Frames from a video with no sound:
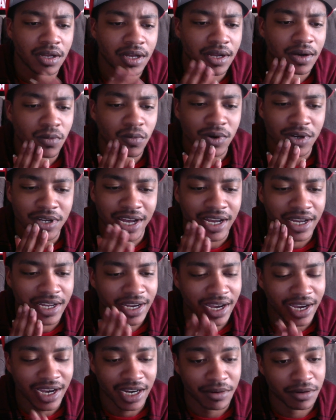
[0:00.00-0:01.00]
What?
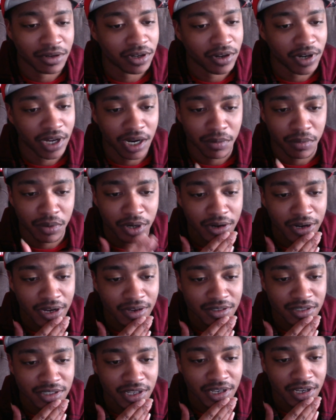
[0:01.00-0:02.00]
I gotta know how to
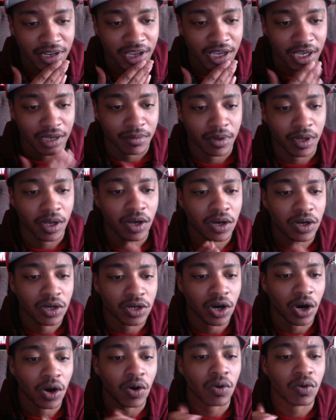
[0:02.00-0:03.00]
pronounce that name.
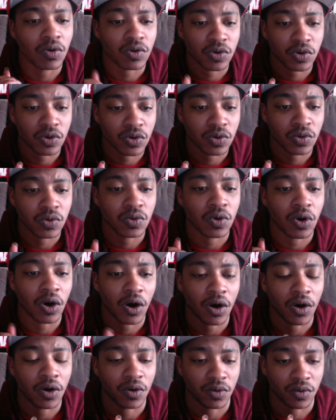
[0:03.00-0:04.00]

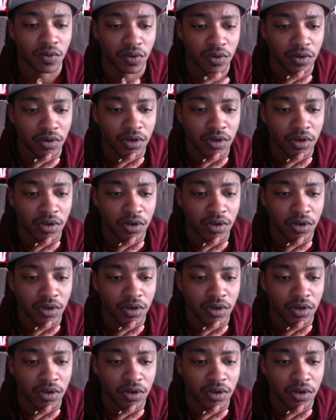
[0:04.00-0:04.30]
Kokuo.